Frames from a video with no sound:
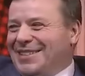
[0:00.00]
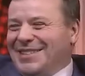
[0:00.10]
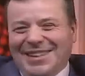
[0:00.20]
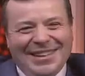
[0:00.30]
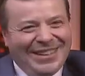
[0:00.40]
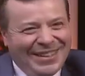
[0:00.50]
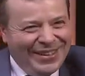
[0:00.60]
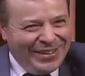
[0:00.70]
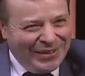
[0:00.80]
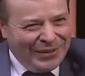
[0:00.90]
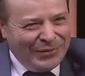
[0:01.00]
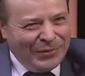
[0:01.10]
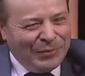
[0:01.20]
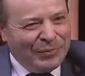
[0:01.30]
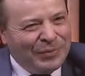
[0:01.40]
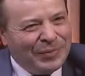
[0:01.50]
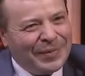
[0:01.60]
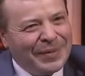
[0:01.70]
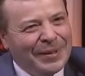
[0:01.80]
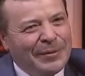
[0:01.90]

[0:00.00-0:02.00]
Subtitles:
a very, very difficult